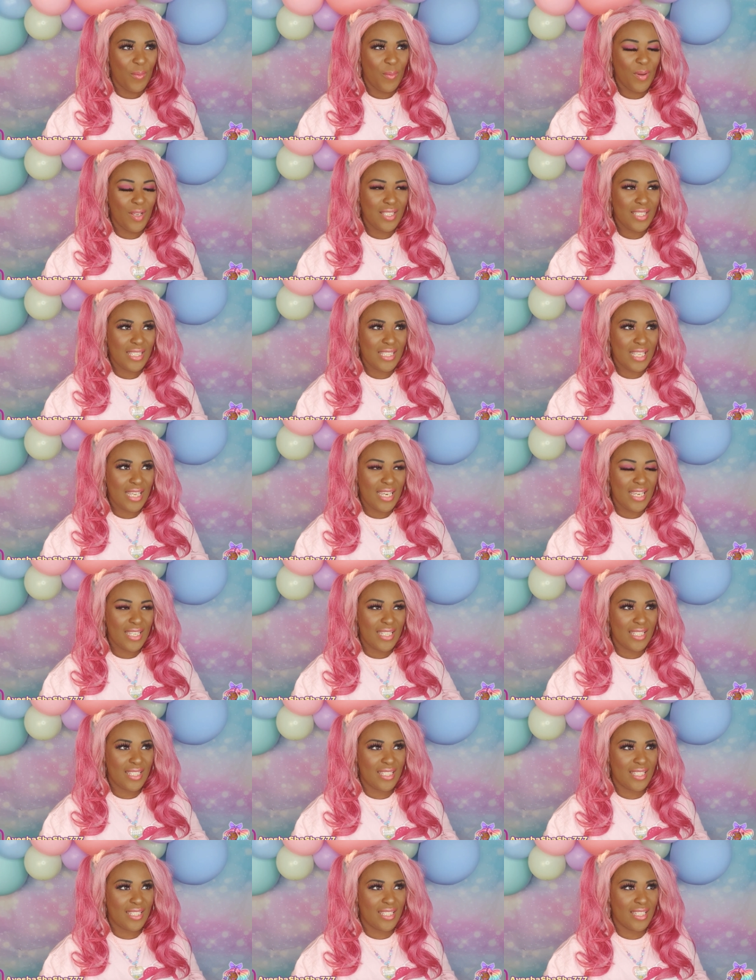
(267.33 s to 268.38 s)
What's
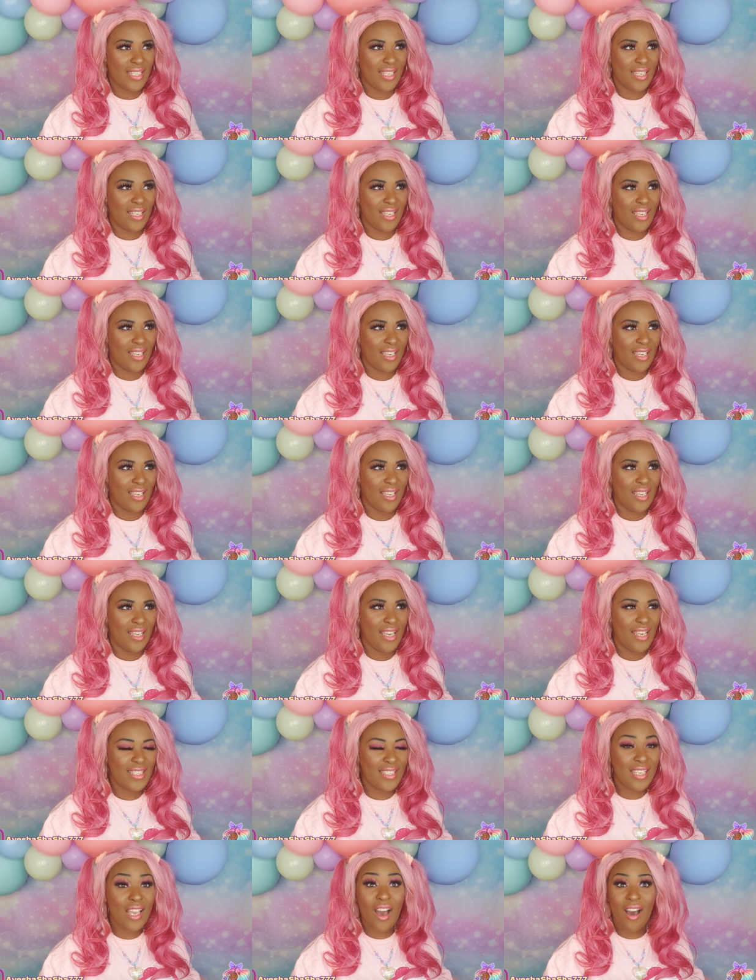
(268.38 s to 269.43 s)
this?
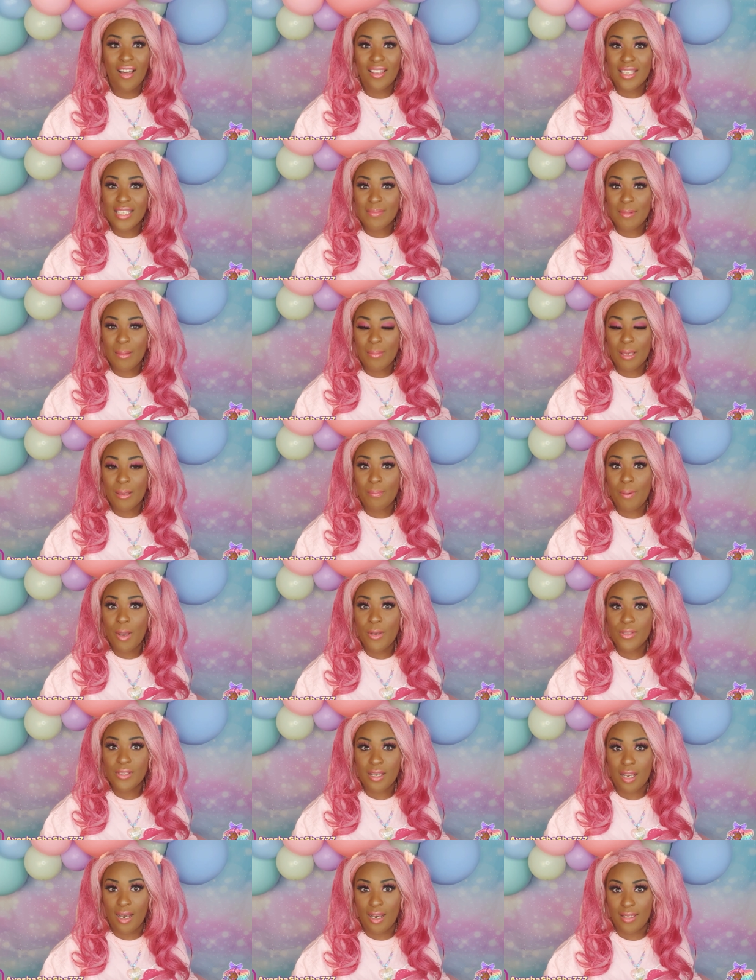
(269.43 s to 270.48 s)
Is it? Oh, this might be a
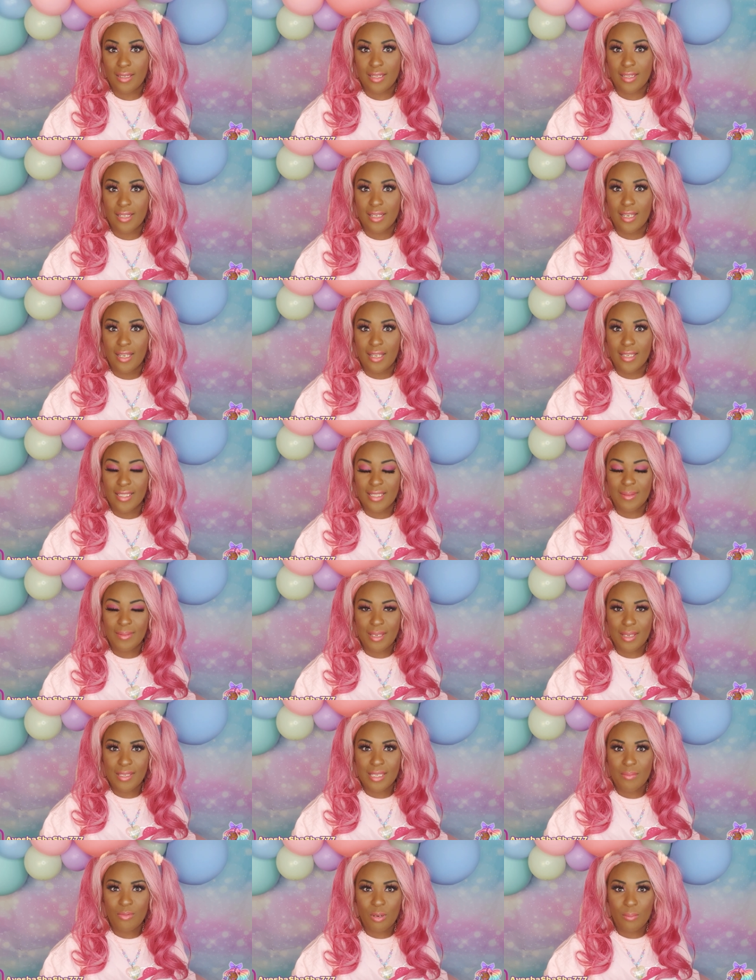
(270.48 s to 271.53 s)
postcard.
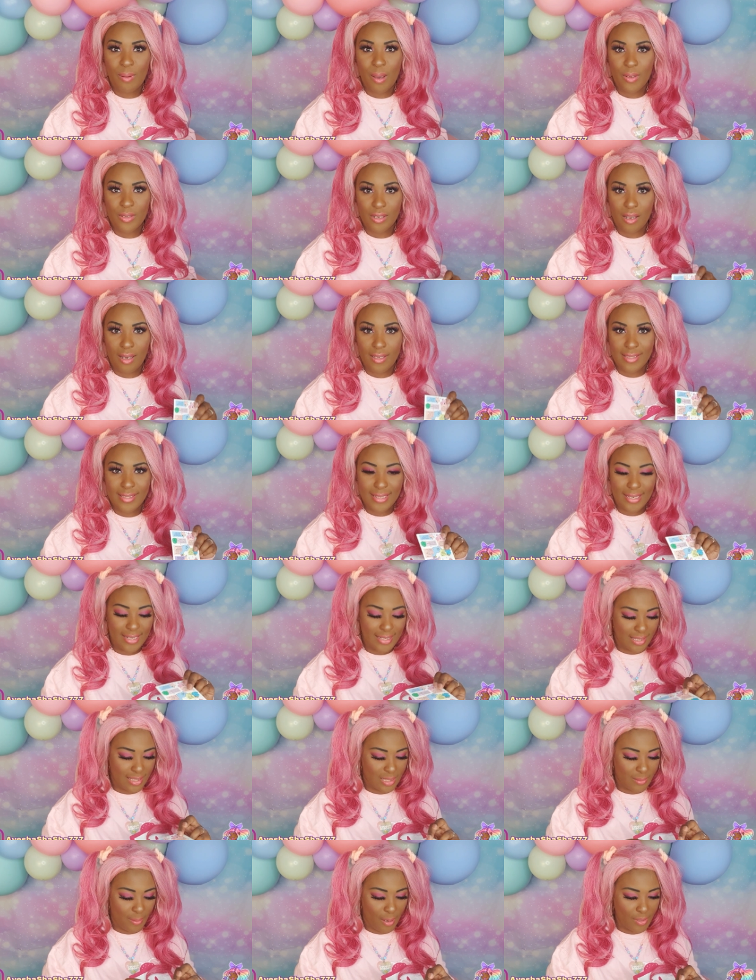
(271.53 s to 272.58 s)
Sometimes they put postcards in.
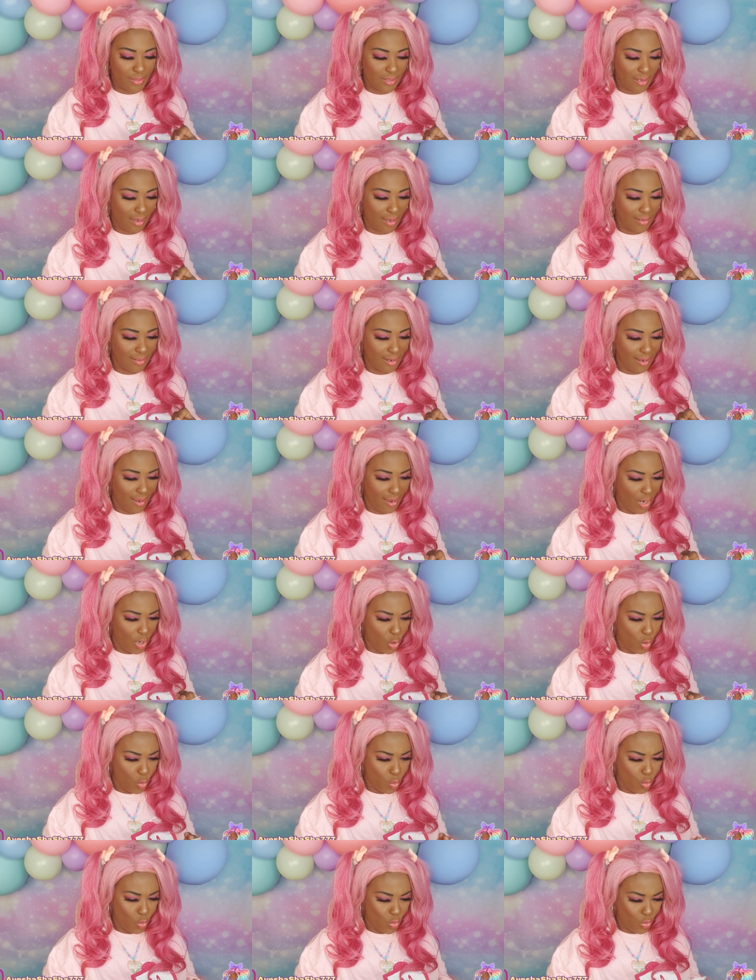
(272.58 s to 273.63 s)
Is it a postcard?
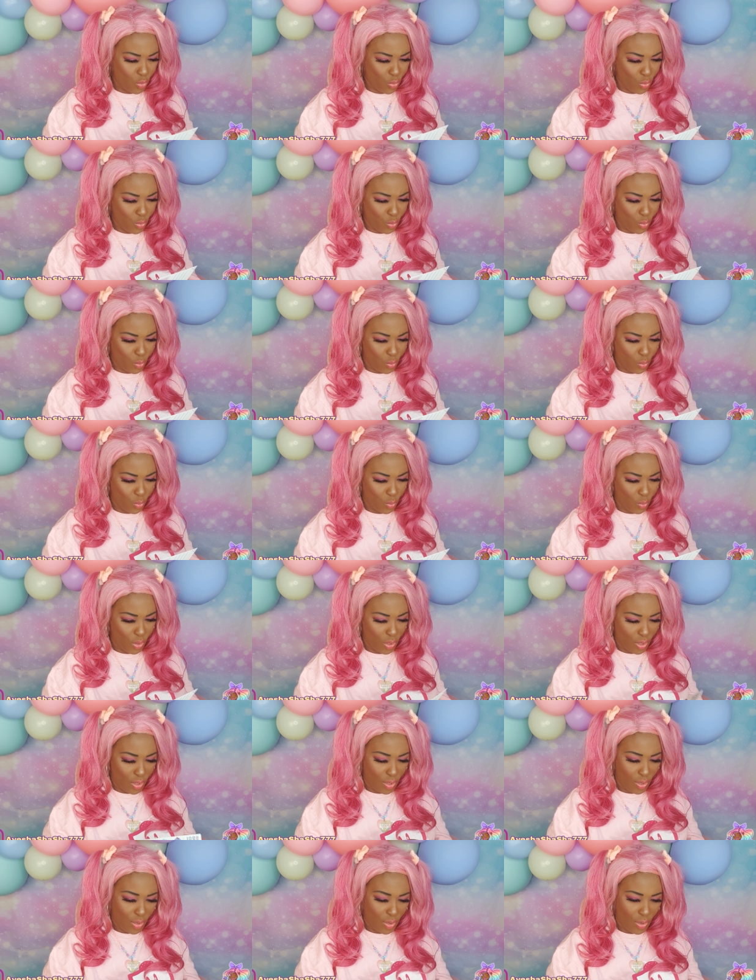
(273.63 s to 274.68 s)
Ooh.
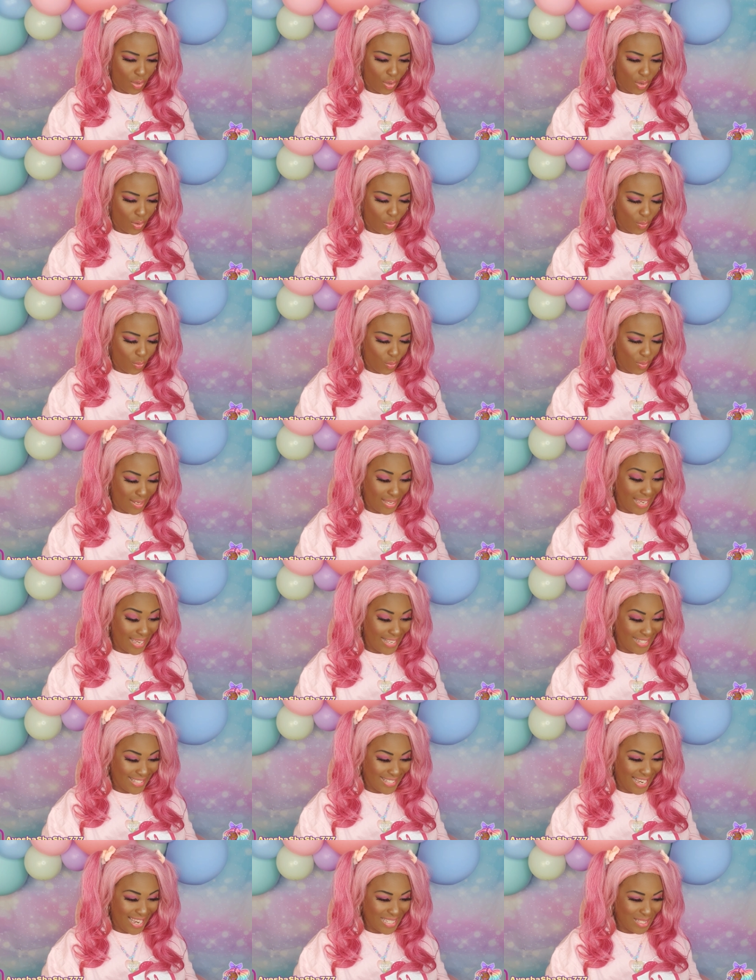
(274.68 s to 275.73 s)
Oh, it
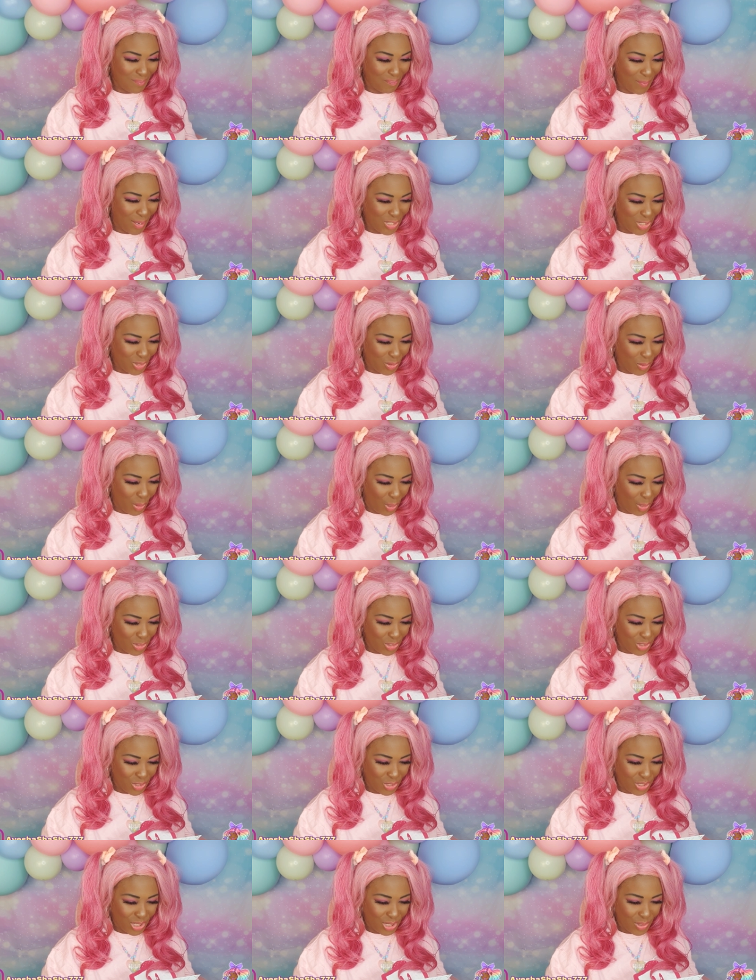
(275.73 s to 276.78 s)
is, yes. Magical
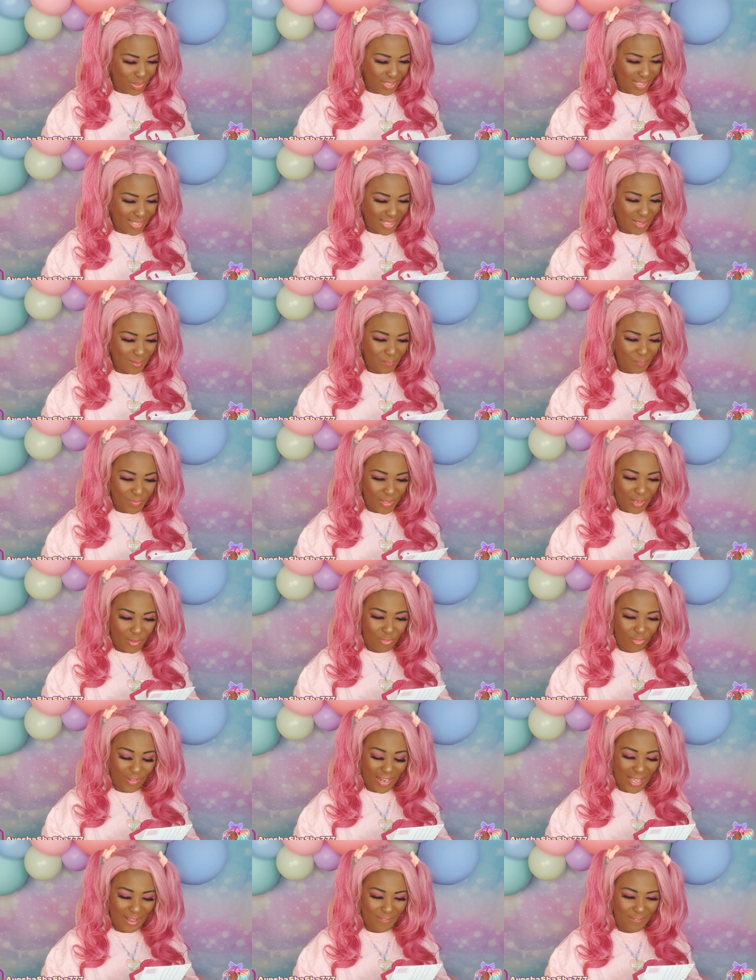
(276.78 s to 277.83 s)
Ocean Cuties.
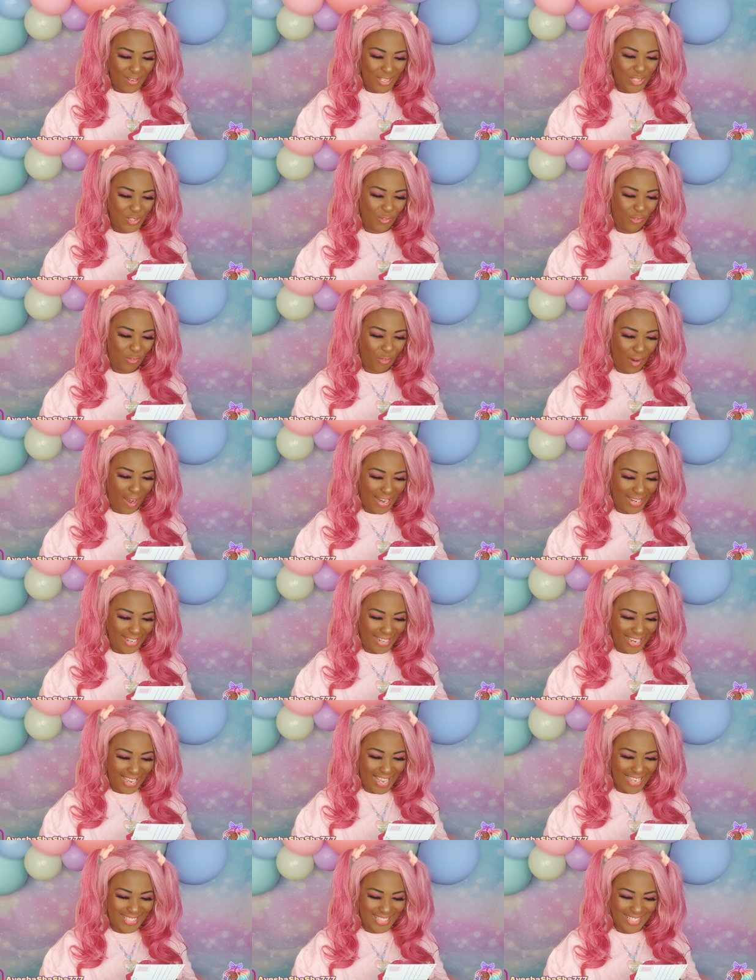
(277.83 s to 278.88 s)
Flatfish
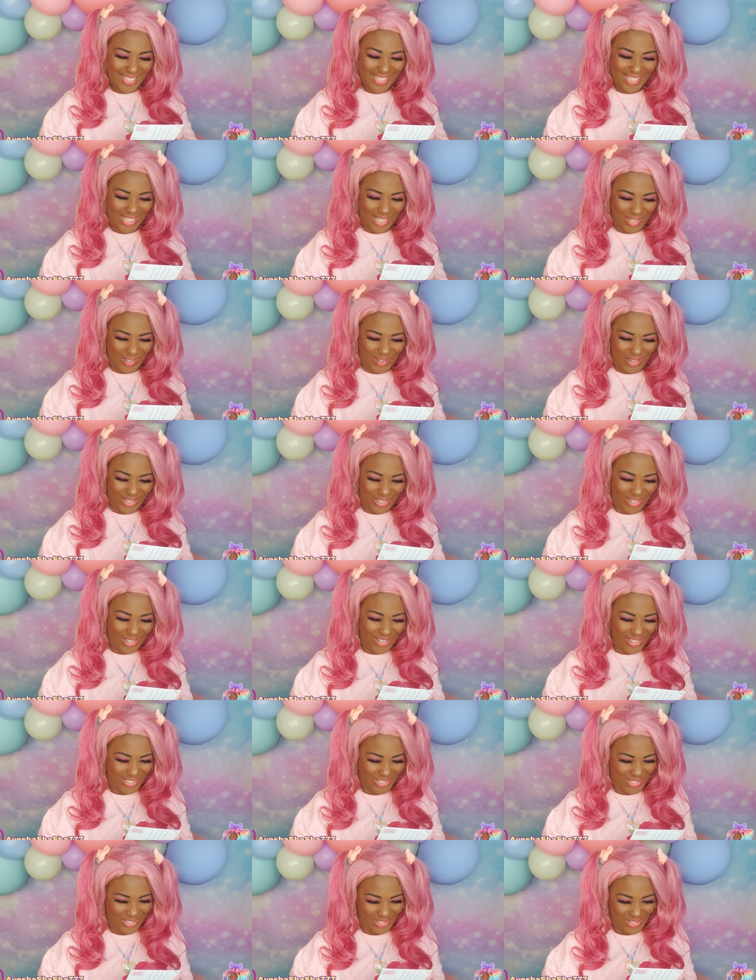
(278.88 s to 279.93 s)
Frank has a secret
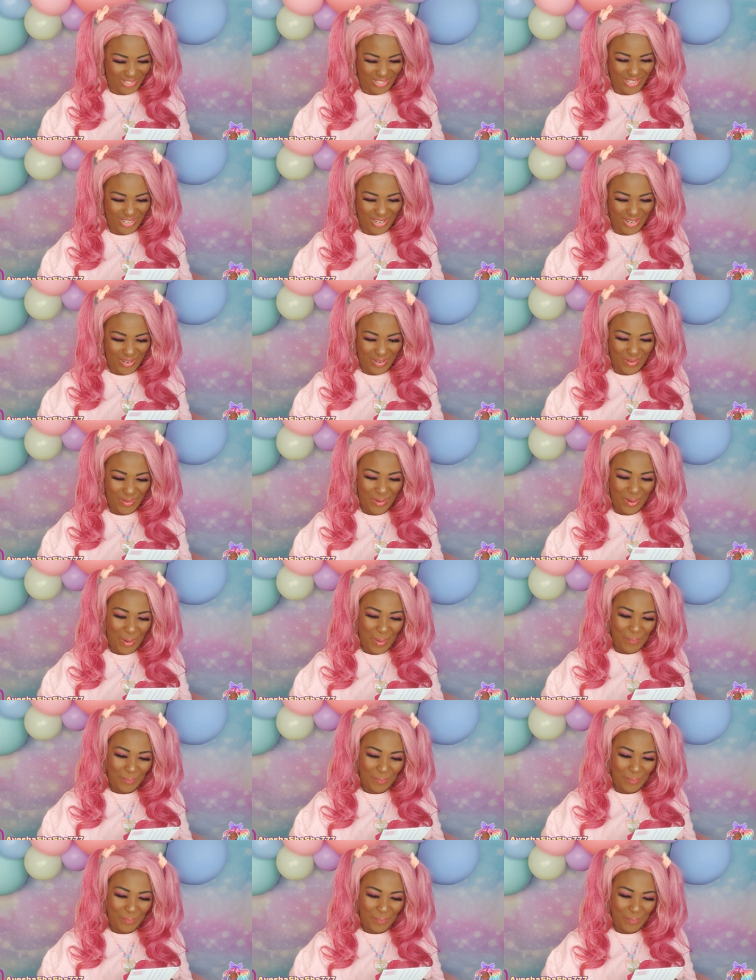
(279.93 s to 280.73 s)
crush on you.